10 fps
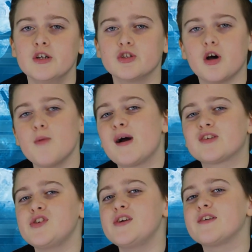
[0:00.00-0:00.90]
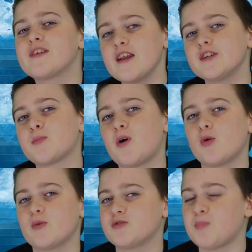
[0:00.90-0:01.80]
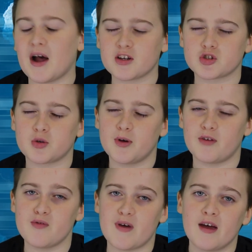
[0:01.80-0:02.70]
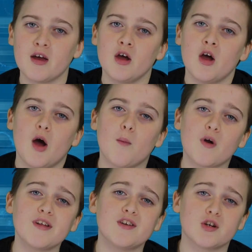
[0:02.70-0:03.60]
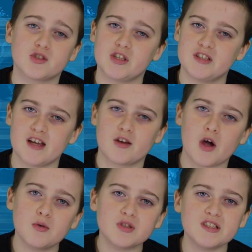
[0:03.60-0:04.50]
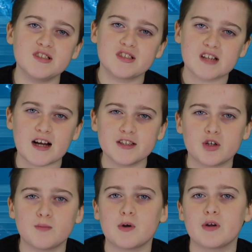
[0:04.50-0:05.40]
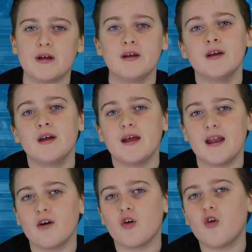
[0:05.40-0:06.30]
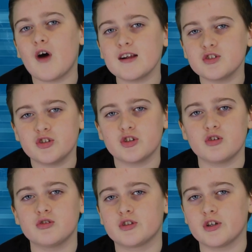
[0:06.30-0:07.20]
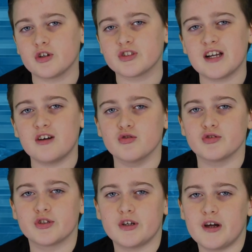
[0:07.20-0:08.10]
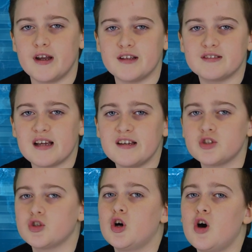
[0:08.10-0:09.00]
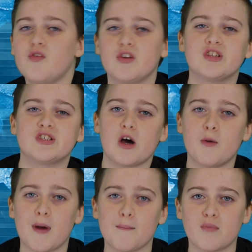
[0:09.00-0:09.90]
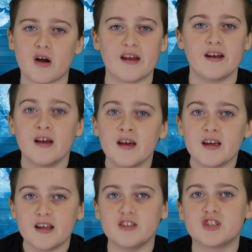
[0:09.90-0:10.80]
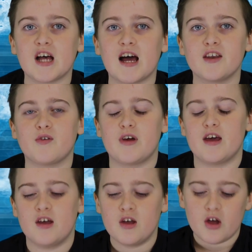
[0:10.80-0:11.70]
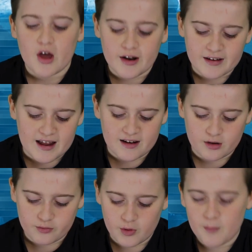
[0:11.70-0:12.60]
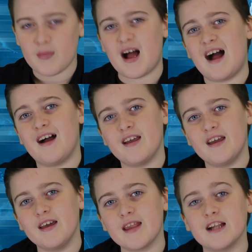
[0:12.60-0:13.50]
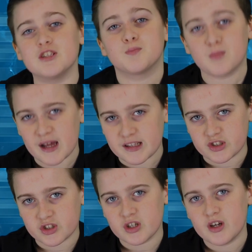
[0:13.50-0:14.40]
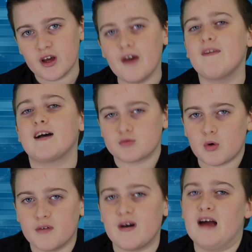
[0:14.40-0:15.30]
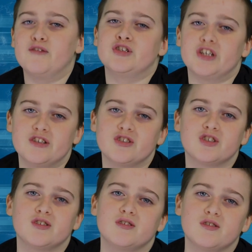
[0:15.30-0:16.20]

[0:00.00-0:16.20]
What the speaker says: So imagine a tennis ball with spikes coming off of it, and what it does is it goes inside your body and it latches onto your cells and it takes over the cell membrane inside of it, and then from that it then spreads, and that's what a virus is.